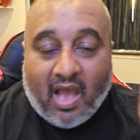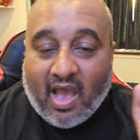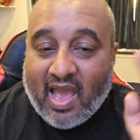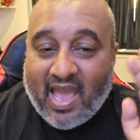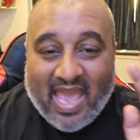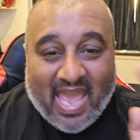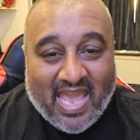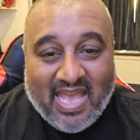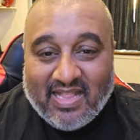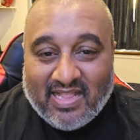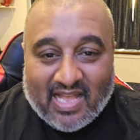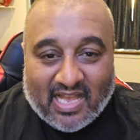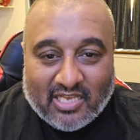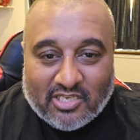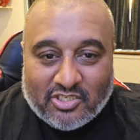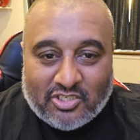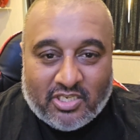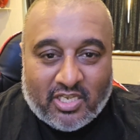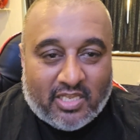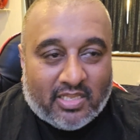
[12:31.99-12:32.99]
I hate
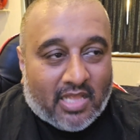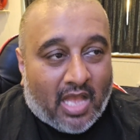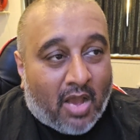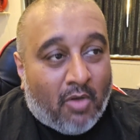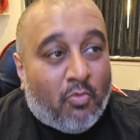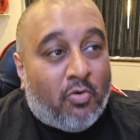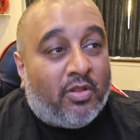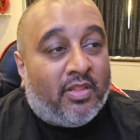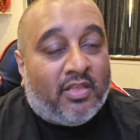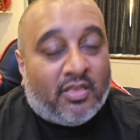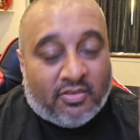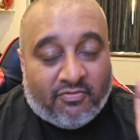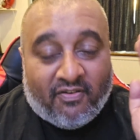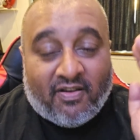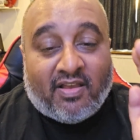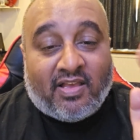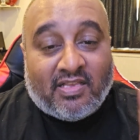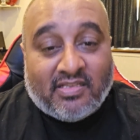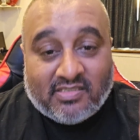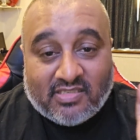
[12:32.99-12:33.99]
that shit. I want a
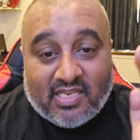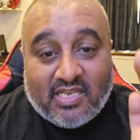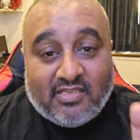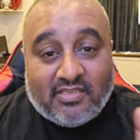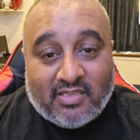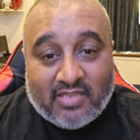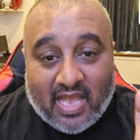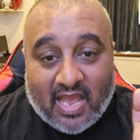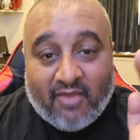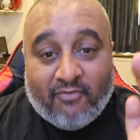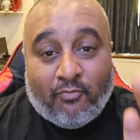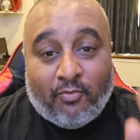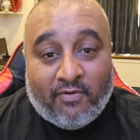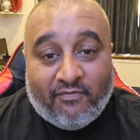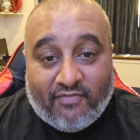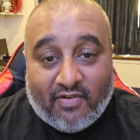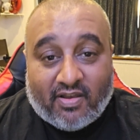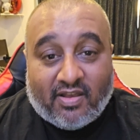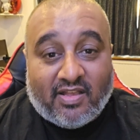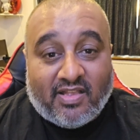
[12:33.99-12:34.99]
fucking season
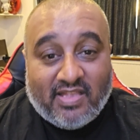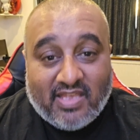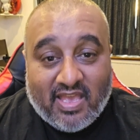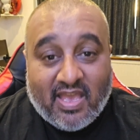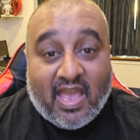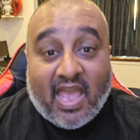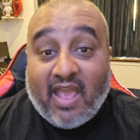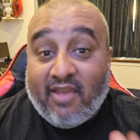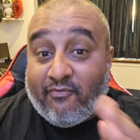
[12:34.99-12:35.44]
every fucking year.